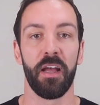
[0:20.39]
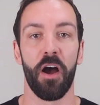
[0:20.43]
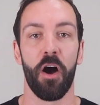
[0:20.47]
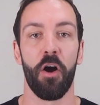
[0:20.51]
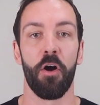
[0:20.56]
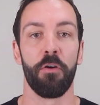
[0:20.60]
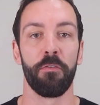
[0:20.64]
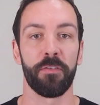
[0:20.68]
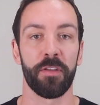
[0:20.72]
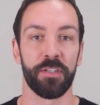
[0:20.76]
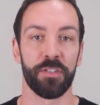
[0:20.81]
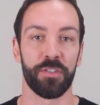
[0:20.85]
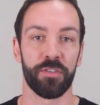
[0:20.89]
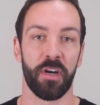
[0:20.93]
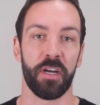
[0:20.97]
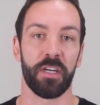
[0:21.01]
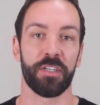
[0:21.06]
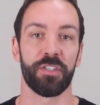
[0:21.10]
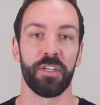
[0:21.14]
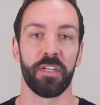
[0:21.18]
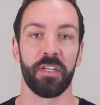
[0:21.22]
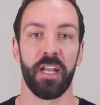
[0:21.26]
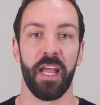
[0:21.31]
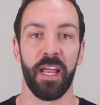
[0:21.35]
of
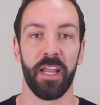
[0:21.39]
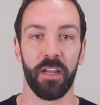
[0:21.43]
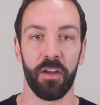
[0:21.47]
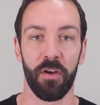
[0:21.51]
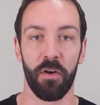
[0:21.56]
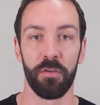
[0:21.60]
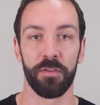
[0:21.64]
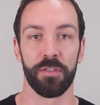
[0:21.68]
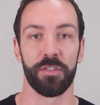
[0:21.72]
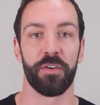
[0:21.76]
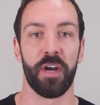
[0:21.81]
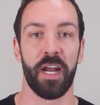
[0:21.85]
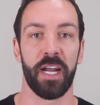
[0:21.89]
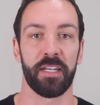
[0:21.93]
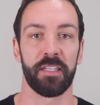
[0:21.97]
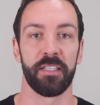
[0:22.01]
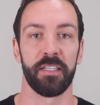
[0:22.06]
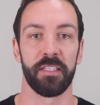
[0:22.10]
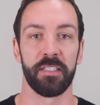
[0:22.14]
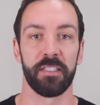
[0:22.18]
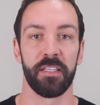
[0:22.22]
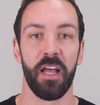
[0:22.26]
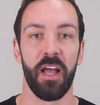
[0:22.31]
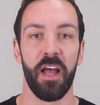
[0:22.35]
construction and
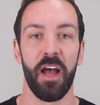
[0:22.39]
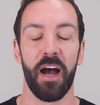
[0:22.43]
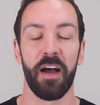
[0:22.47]
contractors.